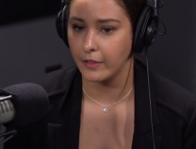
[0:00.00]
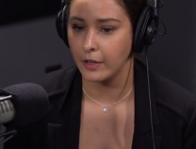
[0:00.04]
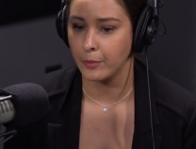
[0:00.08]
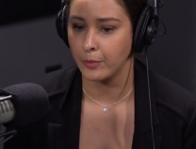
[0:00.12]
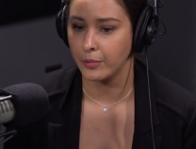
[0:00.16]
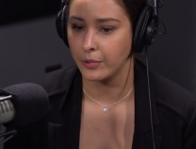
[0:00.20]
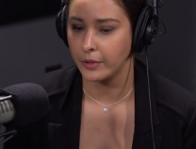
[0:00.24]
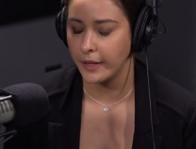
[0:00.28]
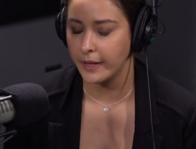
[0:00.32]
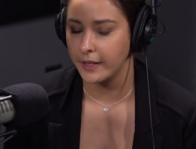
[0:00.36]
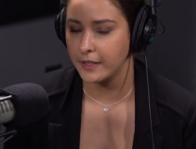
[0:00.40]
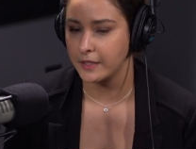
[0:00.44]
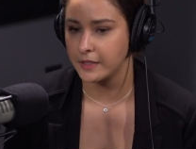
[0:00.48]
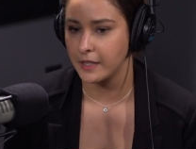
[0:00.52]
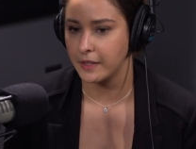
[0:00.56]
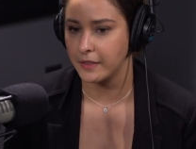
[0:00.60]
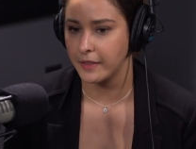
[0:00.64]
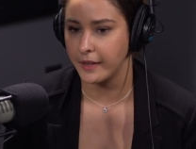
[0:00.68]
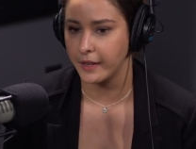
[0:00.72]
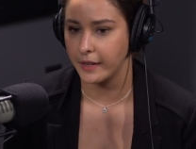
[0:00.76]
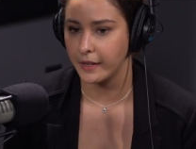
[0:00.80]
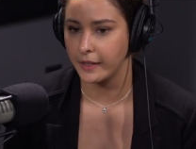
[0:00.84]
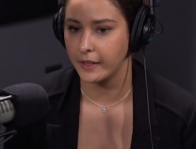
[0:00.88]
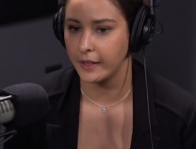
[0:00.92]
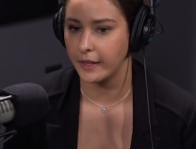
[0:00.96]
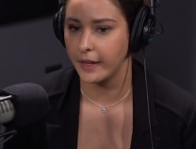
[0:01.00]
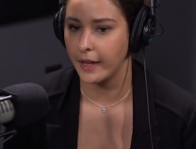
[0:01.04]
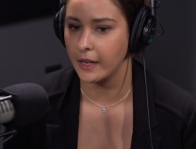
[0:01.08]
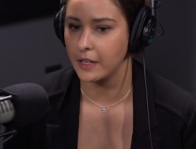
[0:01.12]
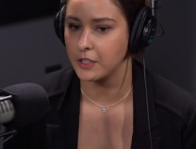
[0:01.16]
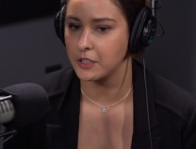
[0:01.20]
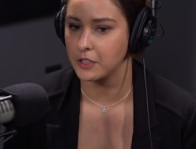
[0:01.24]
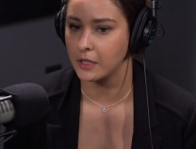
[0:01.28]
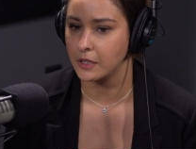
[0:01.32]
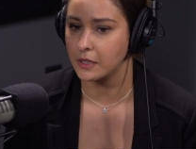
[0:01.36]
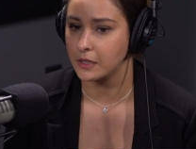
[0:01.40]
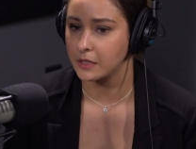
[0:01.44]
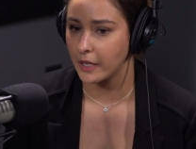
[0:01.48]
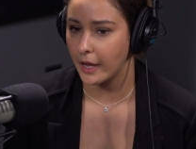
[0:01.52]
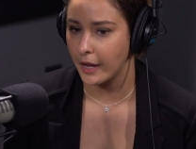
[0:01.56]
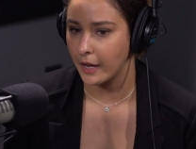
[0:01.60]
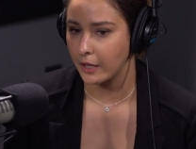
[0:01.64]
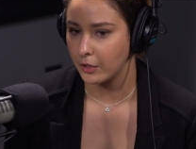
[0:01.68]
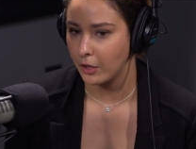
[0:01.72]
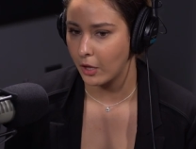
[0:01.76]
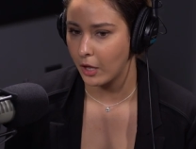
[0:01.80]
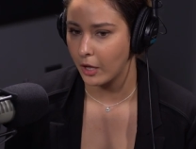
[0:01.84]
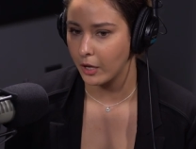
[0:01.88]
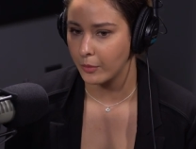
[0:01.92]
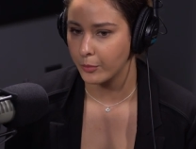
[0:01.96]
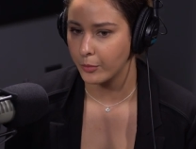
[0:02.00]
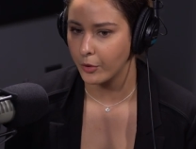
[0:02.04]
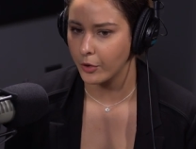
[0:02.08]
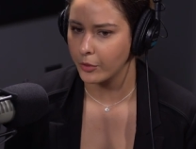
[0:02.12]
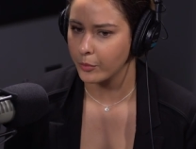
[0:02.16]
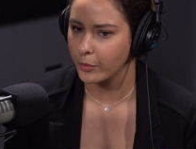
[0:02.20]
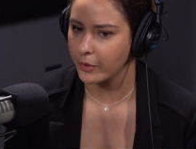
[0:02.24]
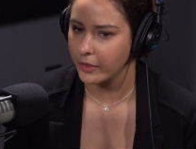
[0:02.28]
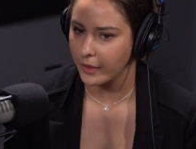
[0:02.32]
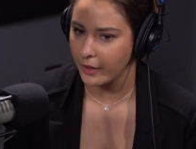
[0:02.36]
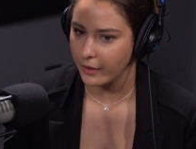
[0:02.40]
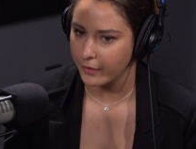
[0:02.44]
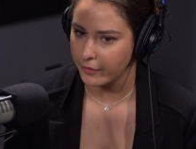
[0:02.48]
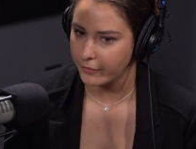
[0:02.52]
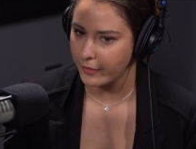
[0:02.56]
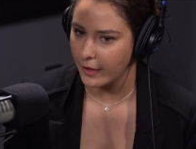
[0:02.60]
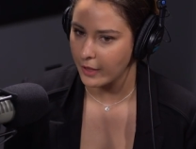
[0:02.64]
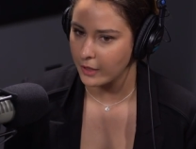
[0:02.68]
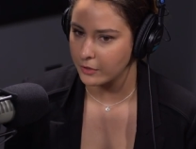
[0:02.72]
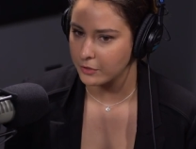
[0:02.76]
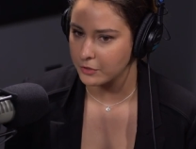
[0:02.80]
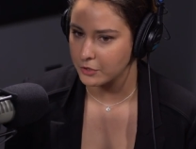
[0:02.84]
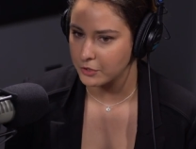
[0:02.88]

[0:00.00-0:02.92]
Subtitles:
a place that they can engage in dialogue, both with fellow